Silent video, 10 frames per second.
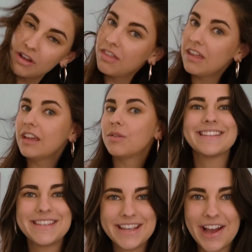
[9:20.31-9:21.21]
with it.
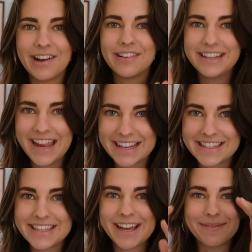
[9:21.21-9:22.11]
So
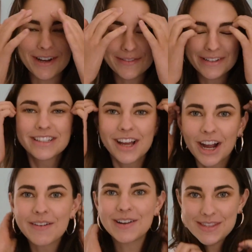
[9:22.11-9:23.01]
next up, I want to
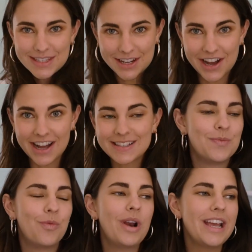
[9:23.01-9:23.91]
talk about stocks.
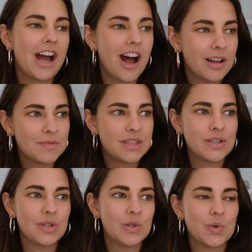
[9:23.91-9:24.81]
When it comes
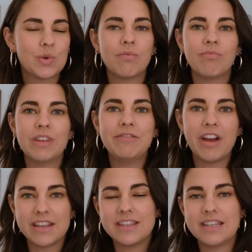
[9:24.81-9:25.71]
to
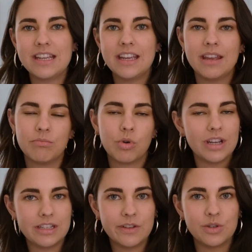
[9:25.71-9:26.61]
investing in
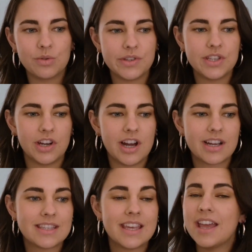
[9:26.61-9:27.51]
more individual
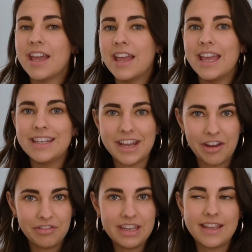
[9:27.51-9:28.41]
stocks, it
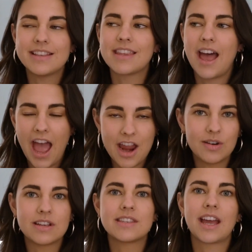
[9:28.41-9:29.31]
definitely is
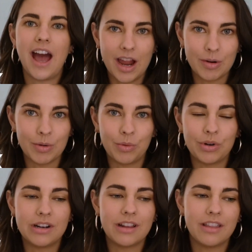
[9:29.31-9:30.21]
higher risk, higher
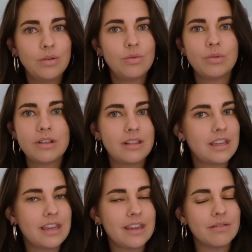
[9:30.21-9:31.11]
reward. You
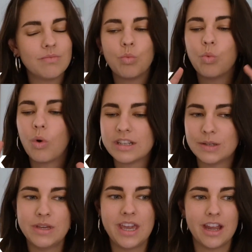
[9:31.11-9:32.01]
really want
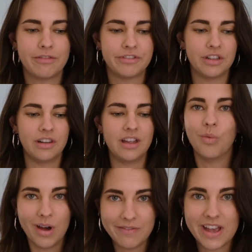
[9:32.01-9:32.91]
to be careful
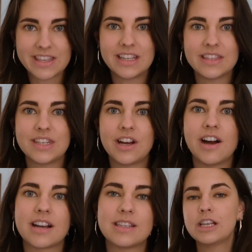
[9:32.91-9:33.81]
when investing in
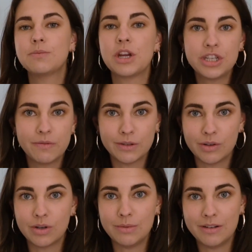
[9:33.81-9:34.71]
stocks, especially if you're
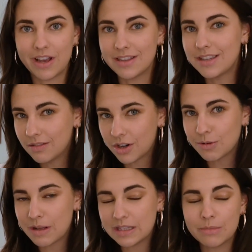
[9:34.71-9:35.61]
going to be investing
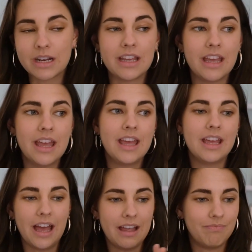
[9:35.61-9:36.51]
large amounts of money.
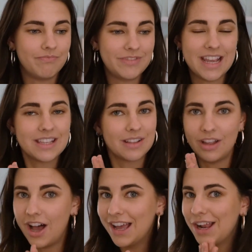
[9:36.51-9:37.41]
It takes a
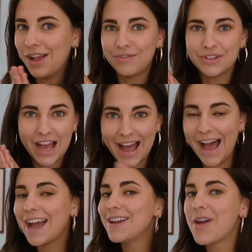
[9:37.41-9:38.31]
lot of
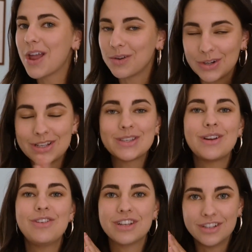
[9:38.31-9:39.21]
time and
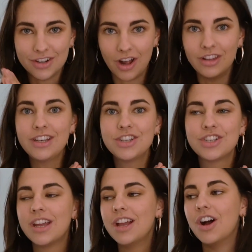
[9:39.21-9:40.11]
research and
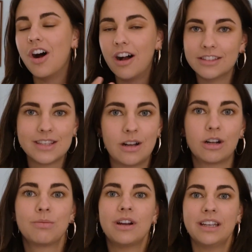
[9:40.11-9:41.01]
knowledge on the
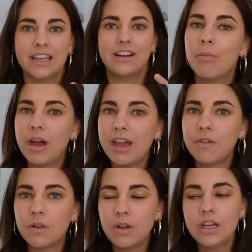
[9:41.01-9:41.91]
stock market. But
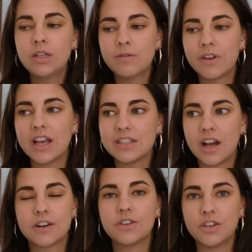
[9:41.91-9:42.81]
if you're looking to invest
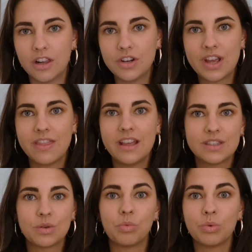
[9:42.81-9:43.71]
$100, I think
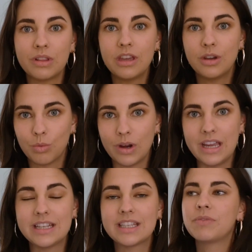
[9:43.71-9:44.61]
it's a really
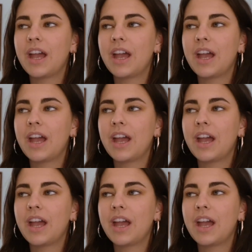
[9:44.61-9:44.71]
great